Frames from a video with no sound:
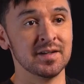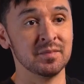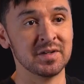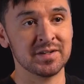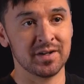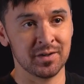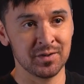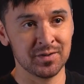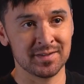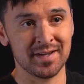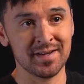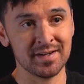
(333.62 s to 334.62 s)
the
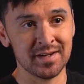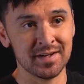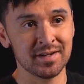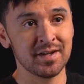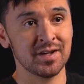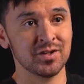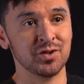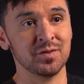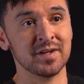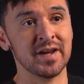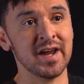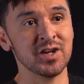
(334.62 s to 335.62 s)
materials they need to
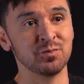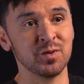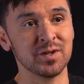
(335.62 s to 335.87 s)
engage